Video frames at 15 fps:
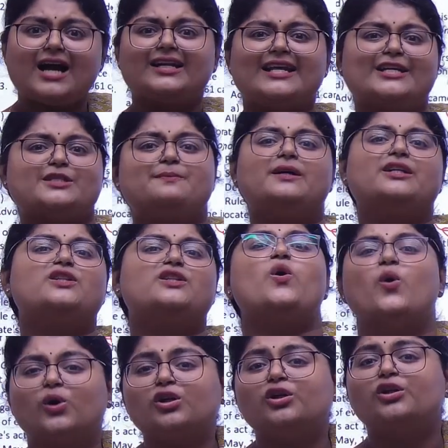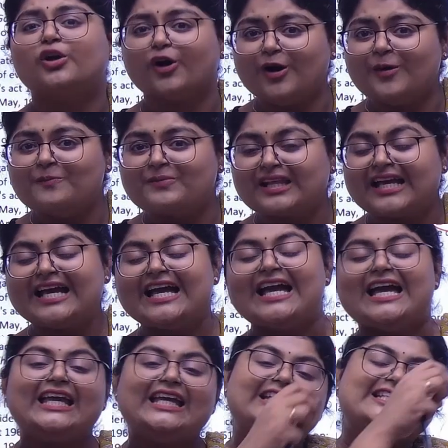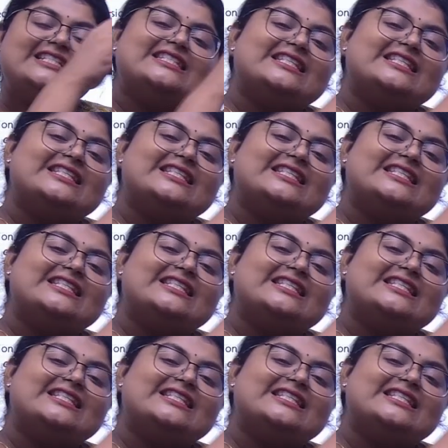as per the old law, it is the